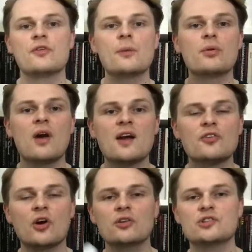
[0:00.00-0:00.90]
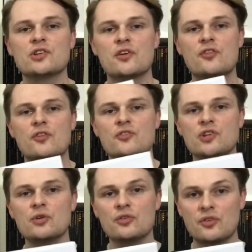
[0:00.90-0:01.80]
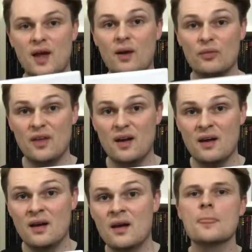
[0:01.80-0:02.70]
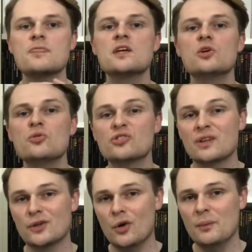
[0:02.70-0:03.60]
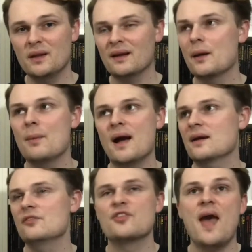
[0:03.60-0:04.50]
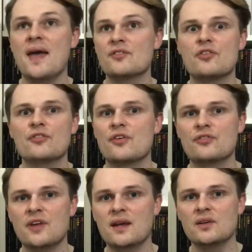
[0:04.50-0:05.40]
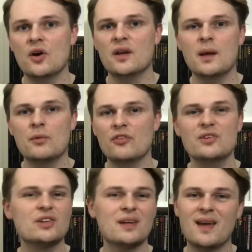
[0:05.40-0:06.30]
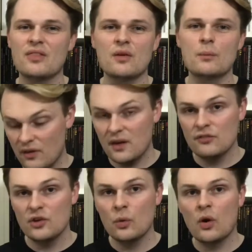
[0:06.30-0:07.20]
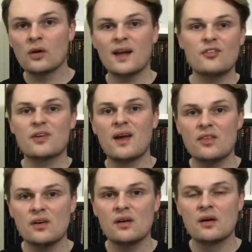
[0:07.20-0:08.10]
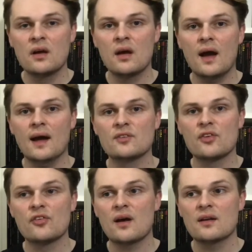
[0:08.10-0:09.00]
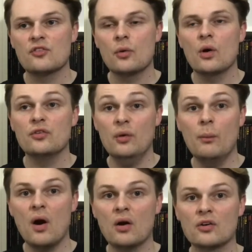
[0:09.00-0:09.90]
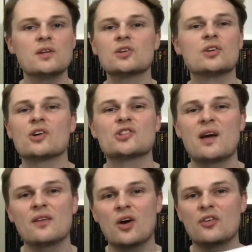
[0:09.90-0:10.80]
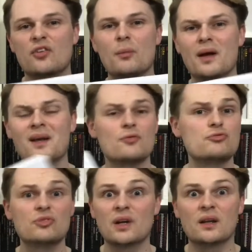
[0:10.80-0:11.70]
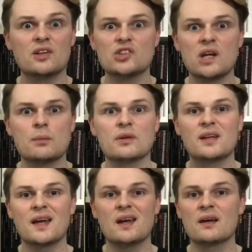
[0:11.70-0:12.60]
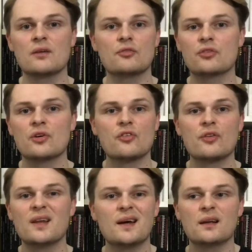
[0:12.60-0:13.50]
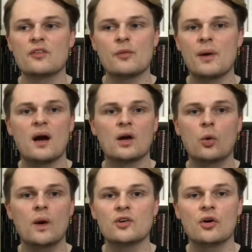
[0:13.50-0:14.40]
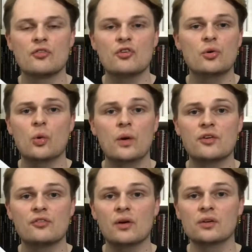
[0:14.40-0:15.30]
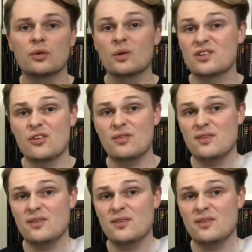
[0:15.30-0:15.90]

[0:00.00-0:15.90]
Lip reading: For the price conscious student out there, they usually come in like a pack of 10 to 15 on Amazon, you can get them. If you all get together and decide to order a box, you can all share the cost and make it really cheap and get it for as little as about £1 or £2 a folder, which is